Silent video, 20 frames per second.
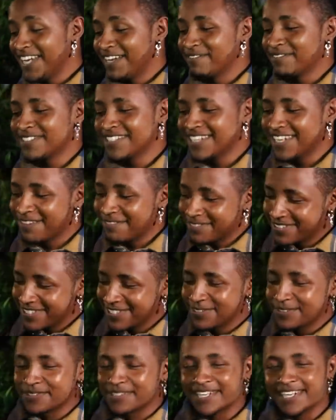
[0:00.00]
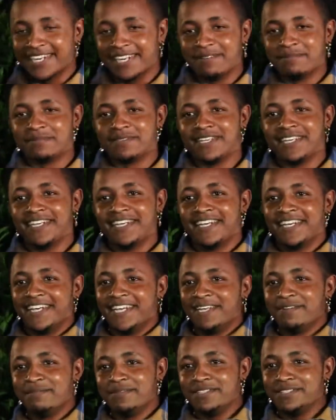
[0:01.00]
I've seen those claims, eh?
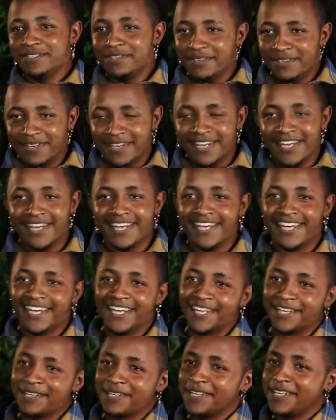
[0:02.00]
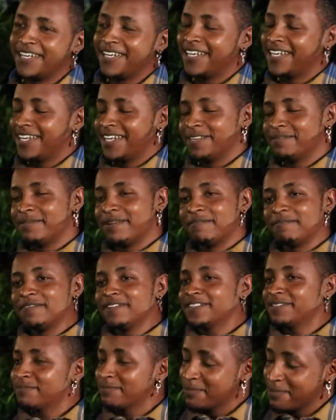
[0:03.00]
Nimeziona in my
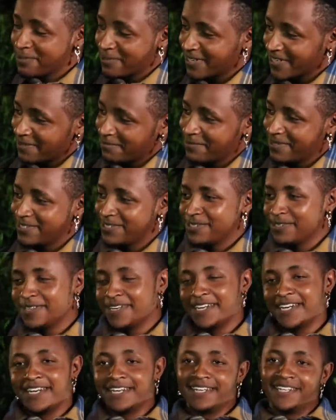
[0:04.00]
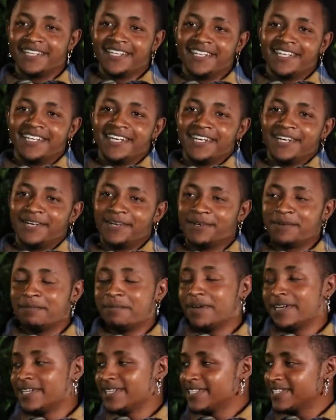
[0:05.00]
Facebook, nimeziona on
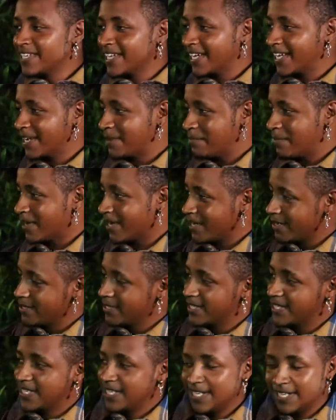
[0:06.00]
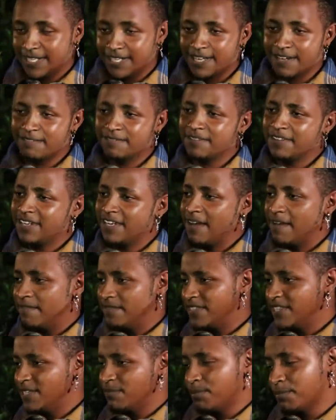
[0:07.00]
my Instagram account. Yeah, I've
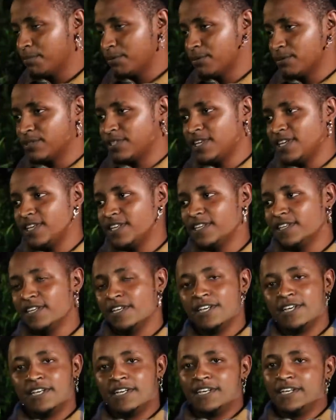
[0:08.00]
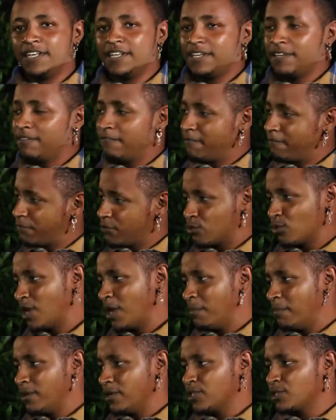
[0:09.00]
seen people saying vitu
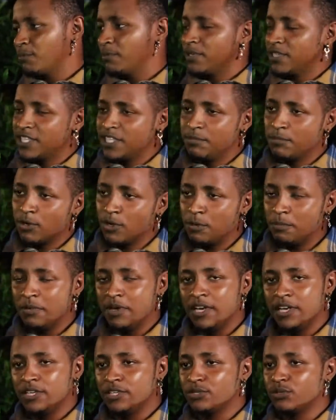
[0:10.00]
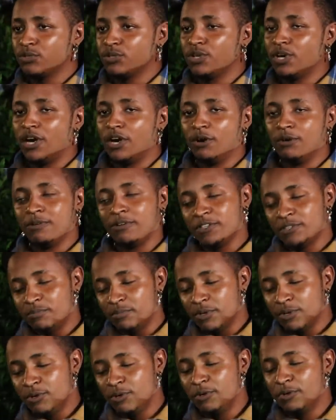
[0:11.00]
kama hizo, but nimekuambia it would always
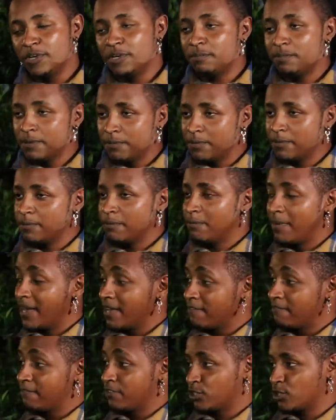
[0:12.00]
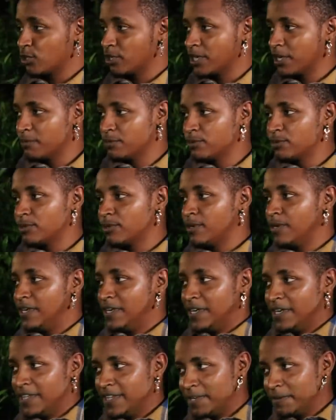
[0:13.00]
be good when people buy vision ya mtu
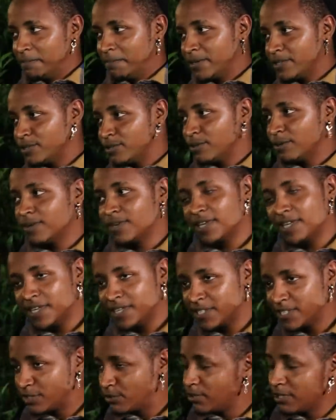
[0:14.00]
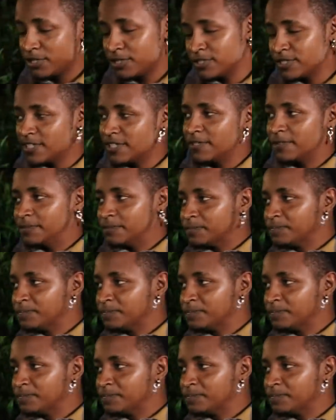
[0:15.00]
than personal articulations, yeah.